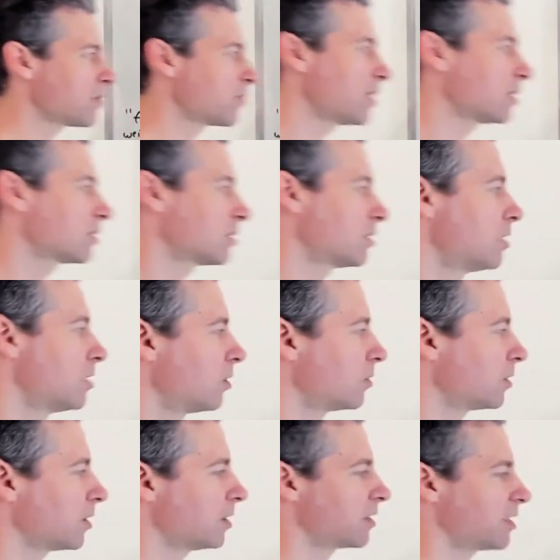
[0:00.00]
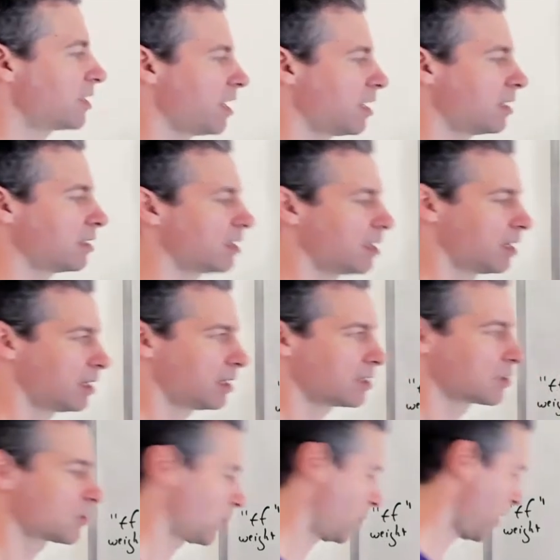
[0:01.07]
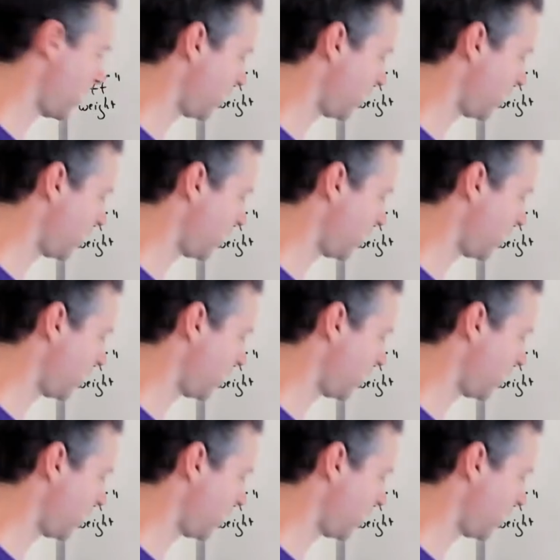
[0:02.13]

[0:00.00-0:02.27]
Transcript: thing to note, again, is the way